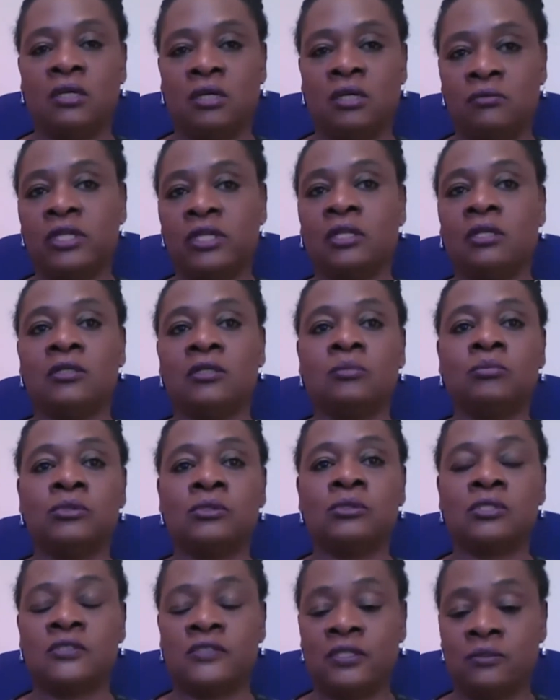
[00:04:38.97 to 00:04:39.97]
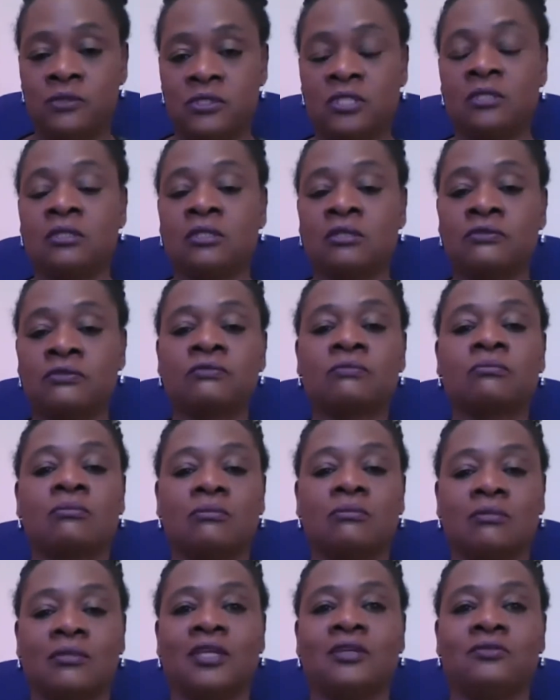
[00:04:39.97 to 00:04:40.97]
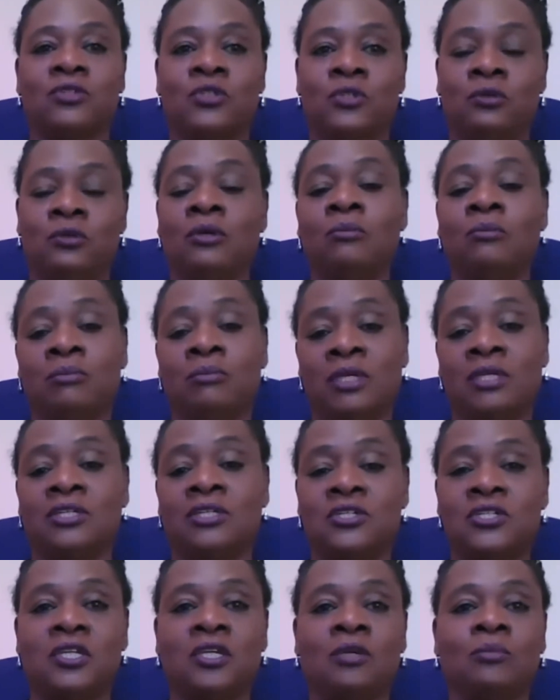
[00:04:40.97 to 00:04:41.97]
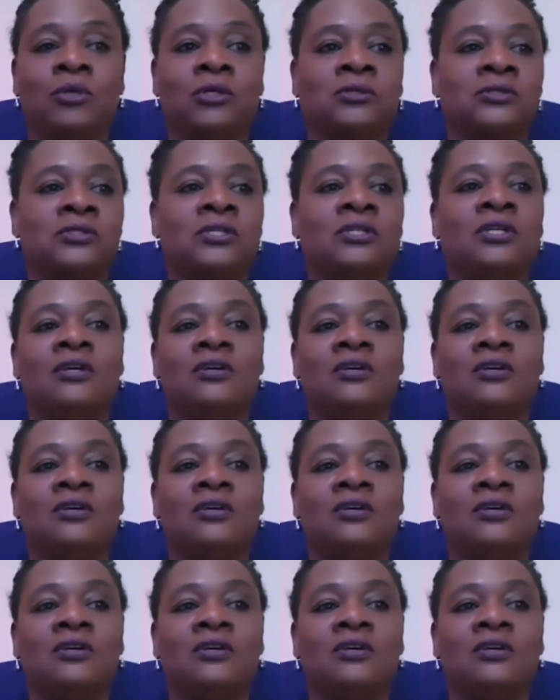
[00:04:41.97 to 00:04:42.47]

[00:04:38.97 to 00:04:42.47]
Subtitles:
I read a lot of books. That was enough to make you seem odd.